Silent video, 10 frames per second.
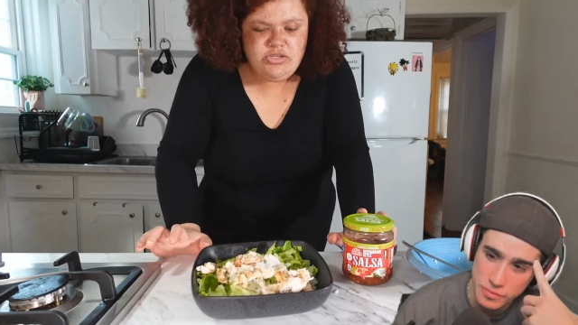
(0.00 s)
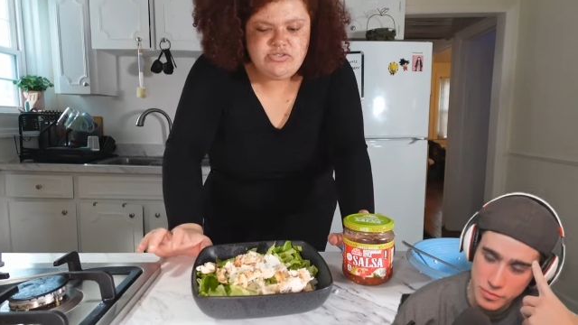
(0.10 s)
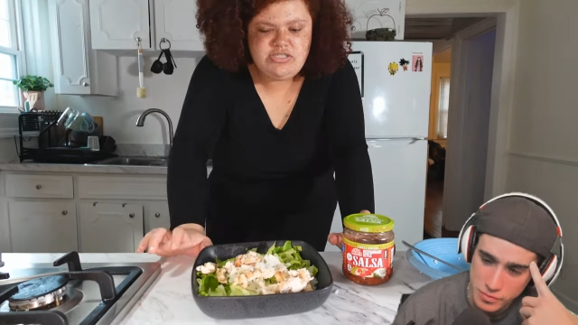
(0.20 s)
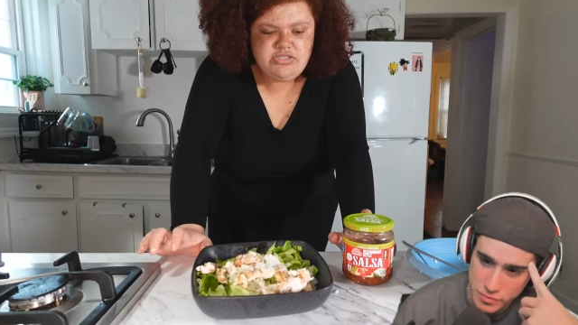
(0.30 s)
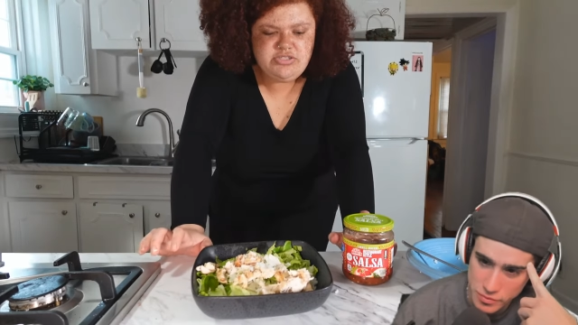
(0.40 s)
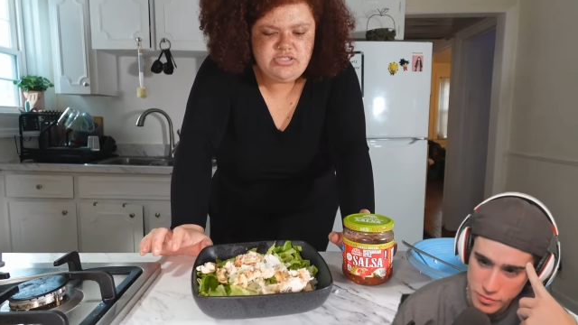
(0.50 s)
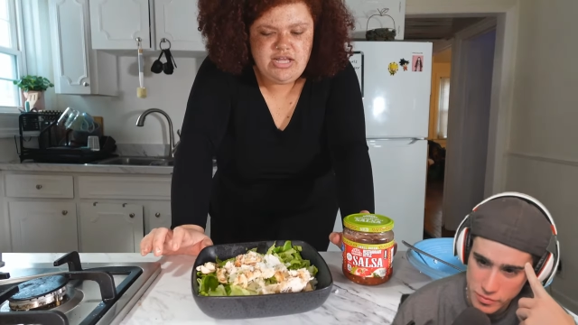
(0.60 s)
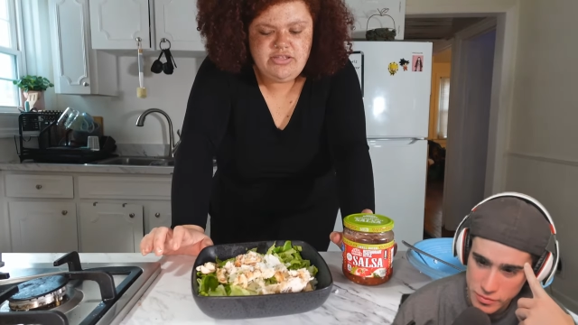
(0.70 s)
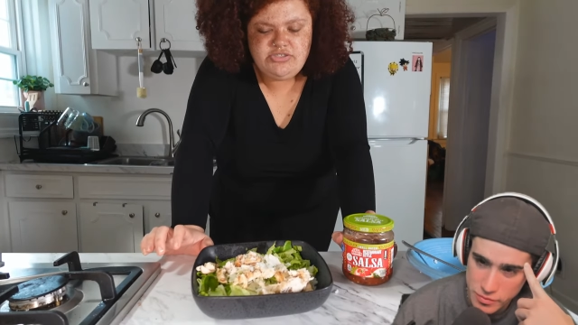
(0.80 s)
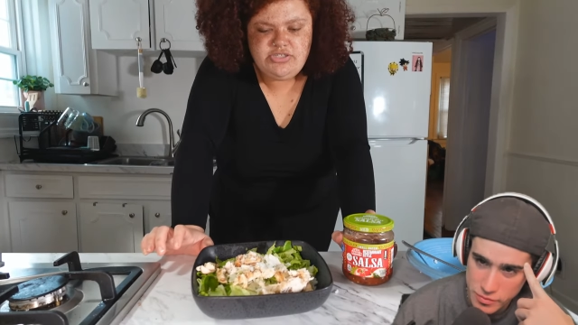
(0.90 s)
Speaker 1: to use Caesar
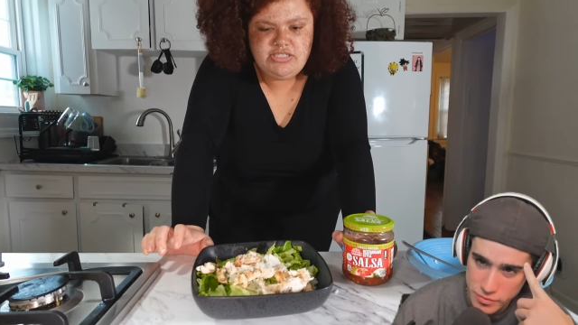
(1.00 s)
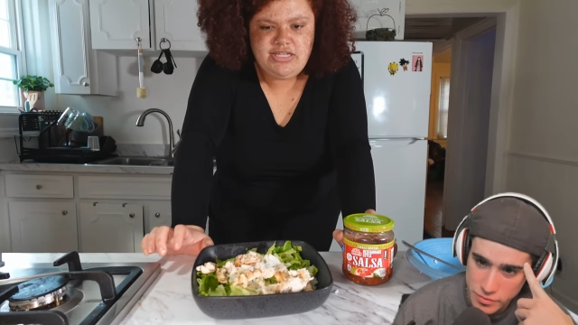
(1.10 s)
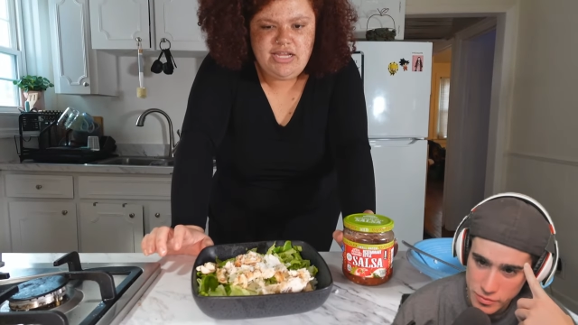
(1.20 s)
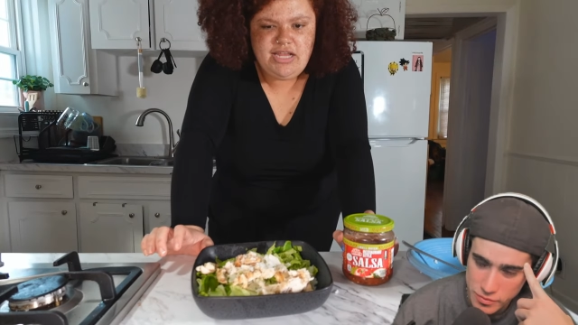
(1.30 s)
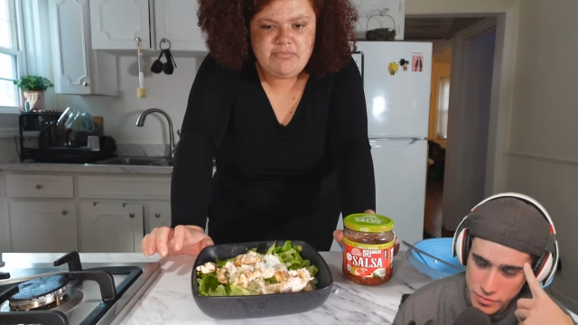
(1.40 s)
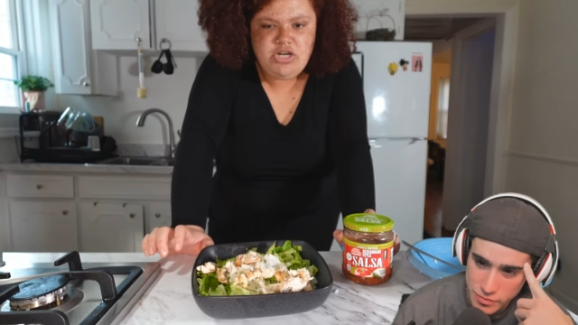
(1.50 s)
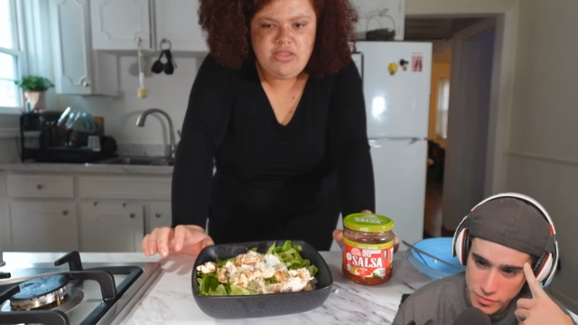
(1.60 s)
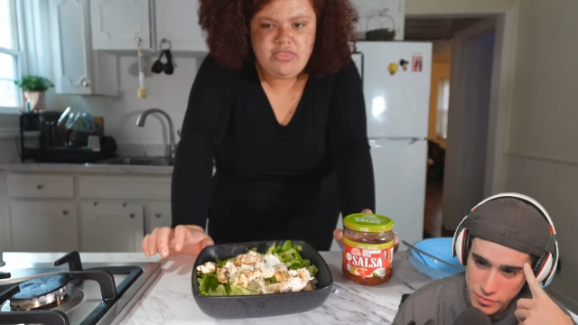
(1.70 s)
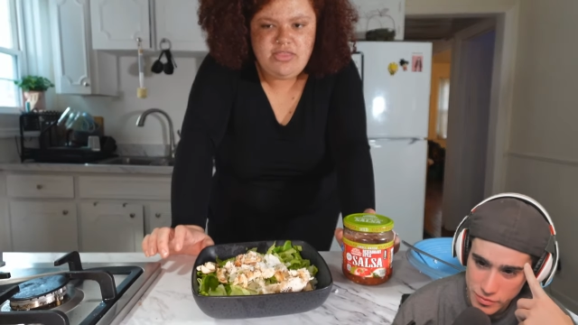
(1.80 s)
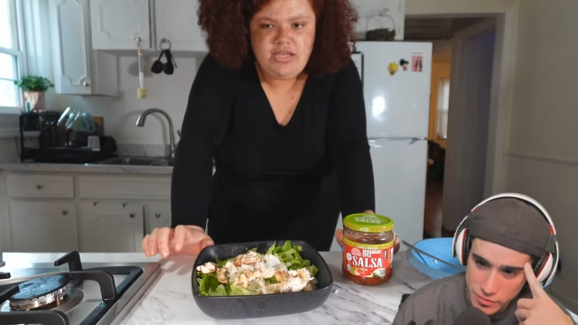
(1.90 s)
salad dressing? I'm trying to
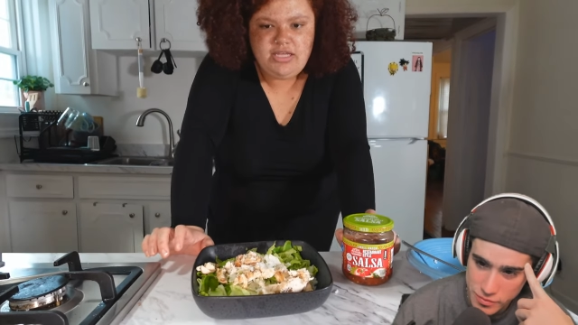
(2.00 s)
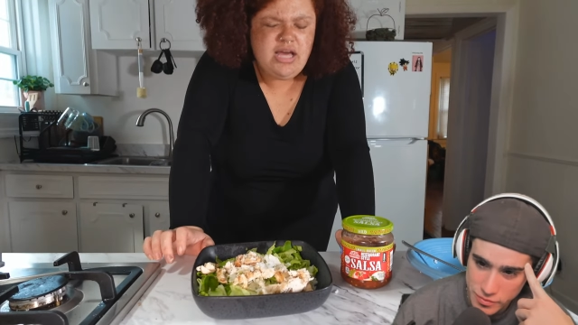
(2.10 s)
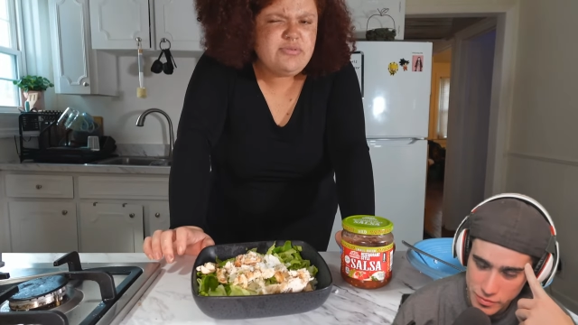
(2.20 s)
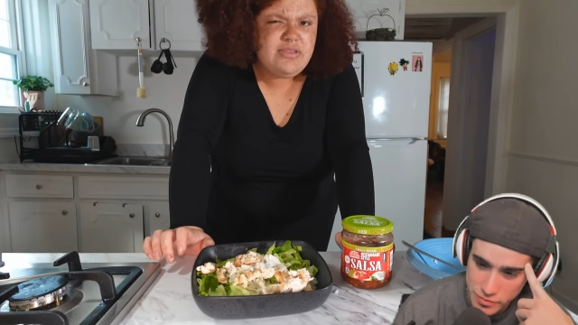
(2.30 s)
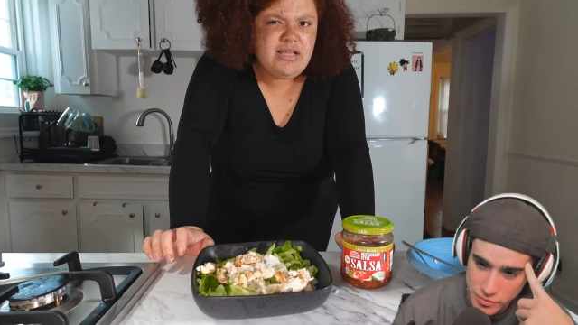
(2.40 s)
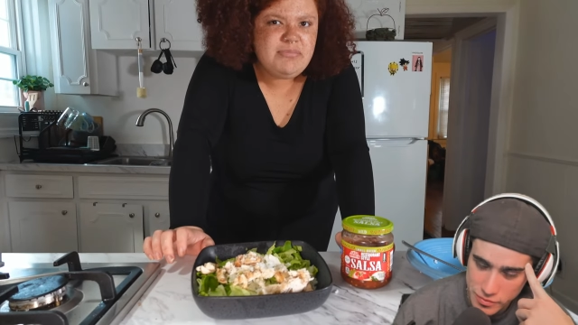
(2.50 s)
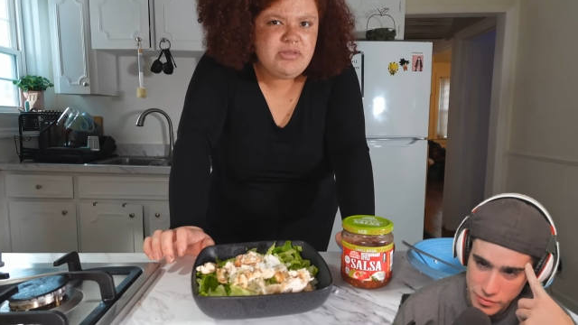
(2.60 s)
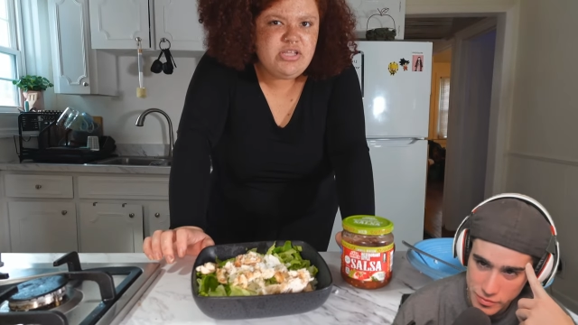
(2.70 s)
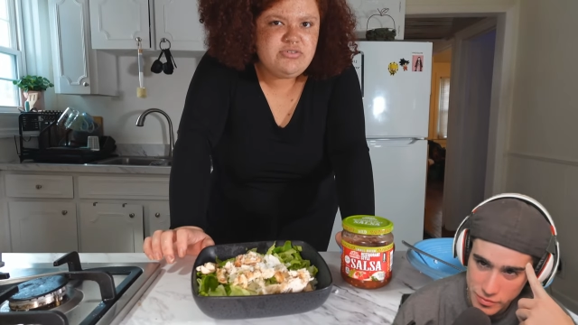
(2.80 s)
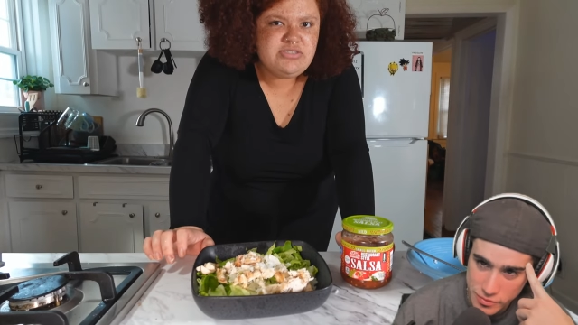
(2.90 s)
think. I don't think I'm going to
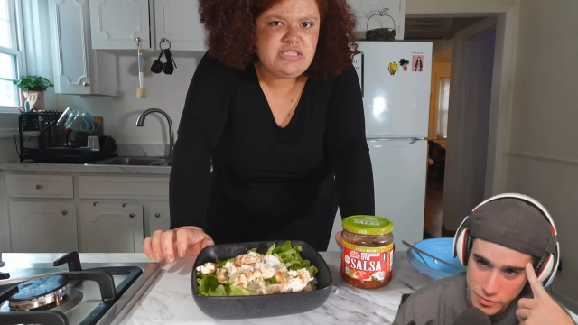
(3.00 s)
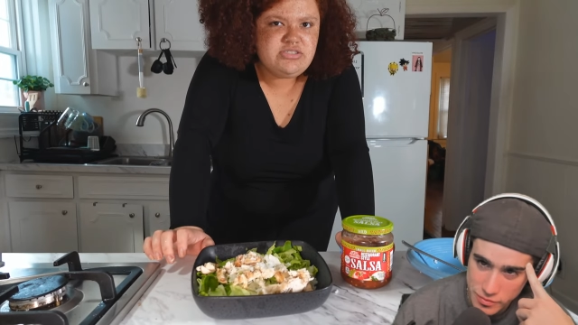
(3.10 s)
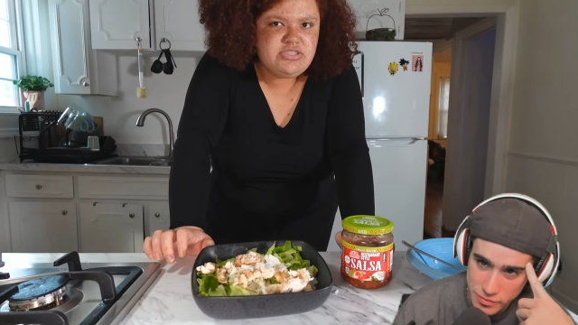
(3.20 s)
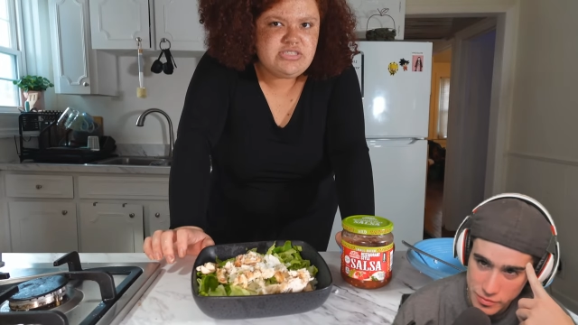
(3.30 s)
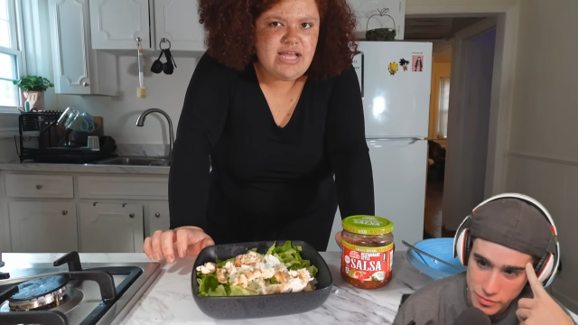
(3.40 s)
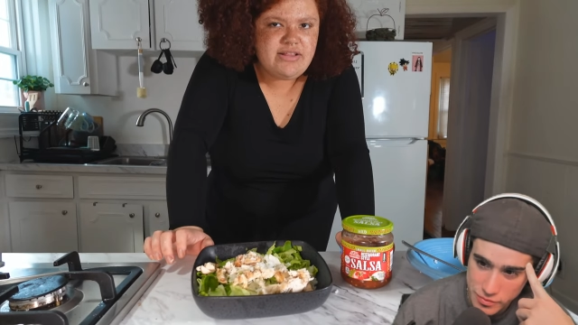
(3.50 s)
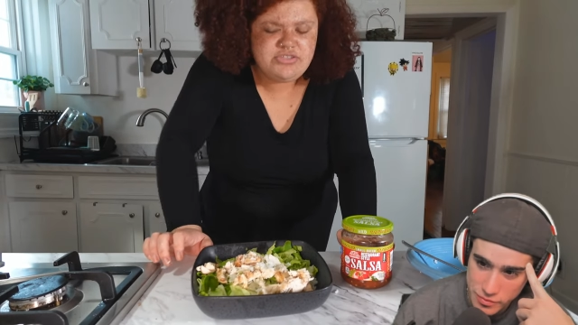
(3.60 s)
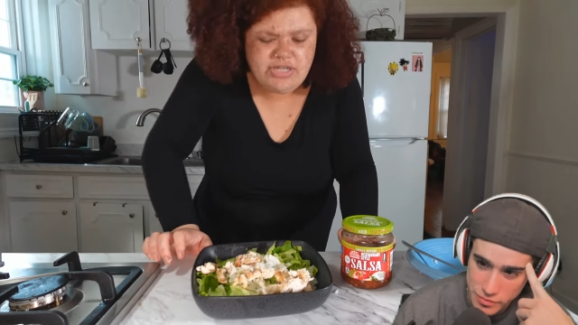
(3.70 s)
use Caesar salad